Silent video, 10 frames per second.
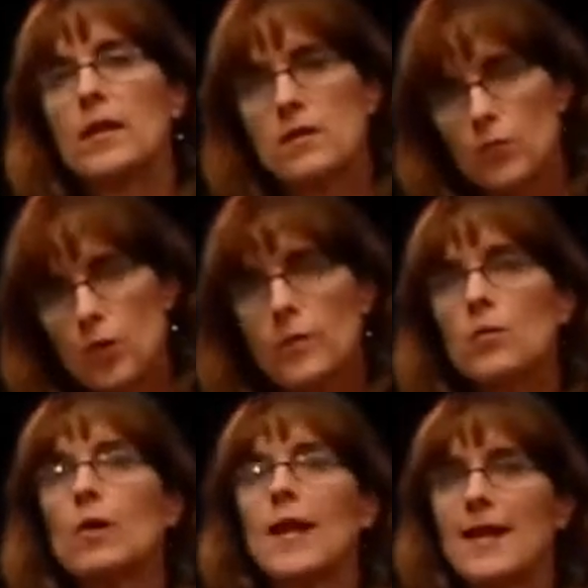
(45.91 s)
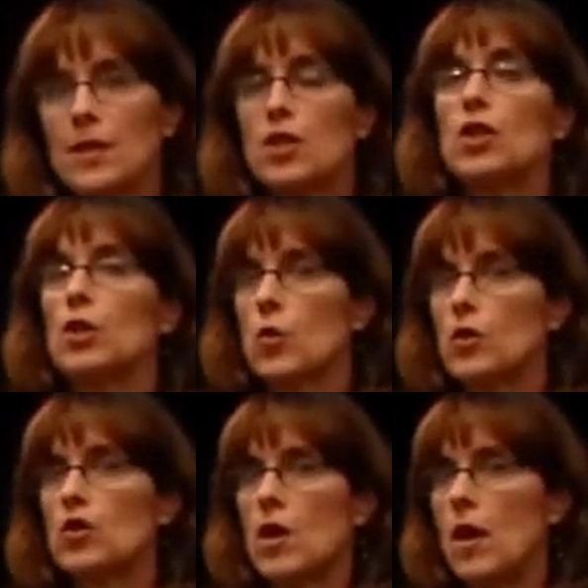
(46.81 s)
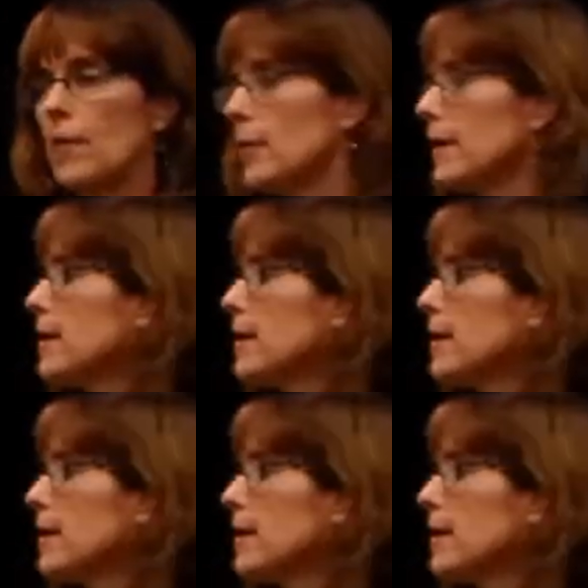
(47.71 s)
It's to be related to your job.